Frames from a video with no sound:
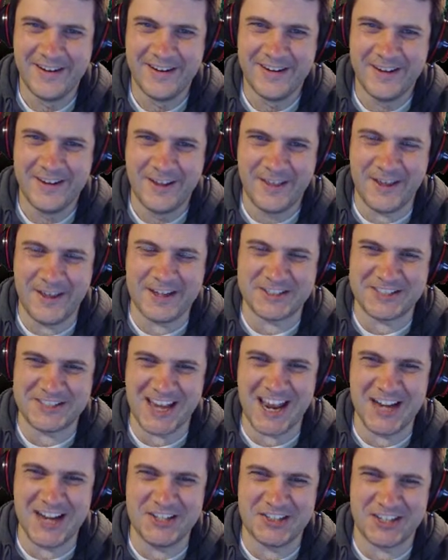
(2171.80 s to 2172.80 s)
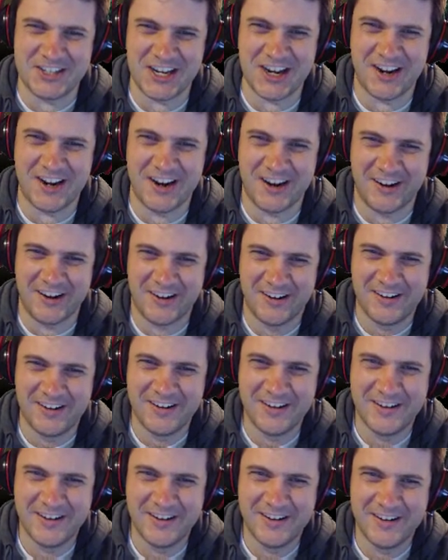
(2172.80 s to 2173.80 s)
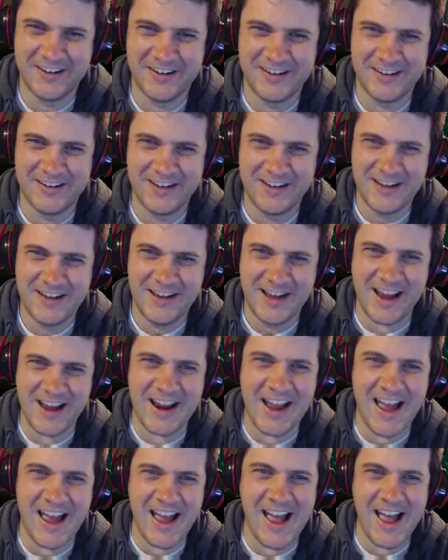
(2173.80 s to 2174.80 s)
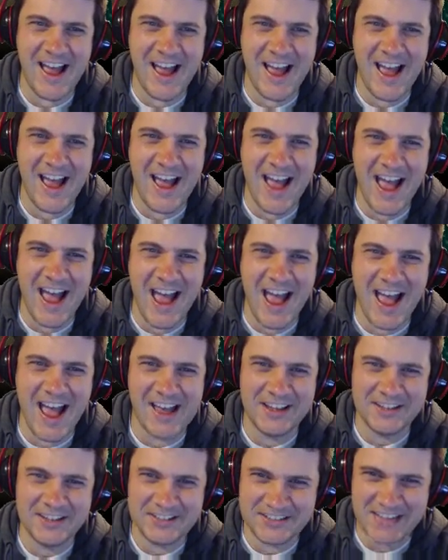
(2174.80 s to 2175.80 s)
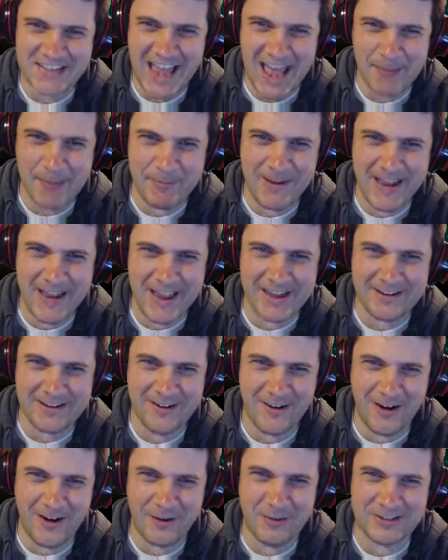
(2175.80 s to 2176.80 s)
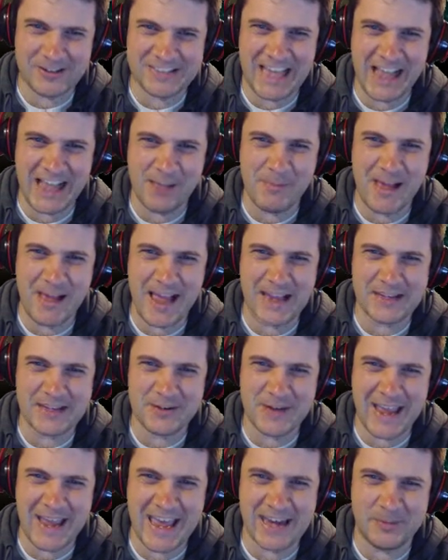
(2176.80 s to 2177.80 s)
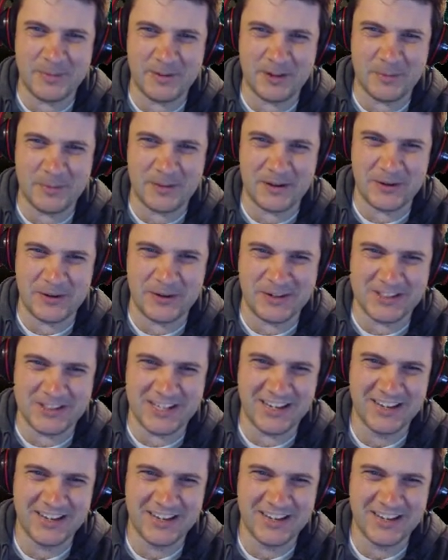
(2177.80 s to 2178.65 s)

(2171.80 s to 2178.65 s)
This ends here! Hiya! Stop it! Or we'll tell Ma you animal abuse!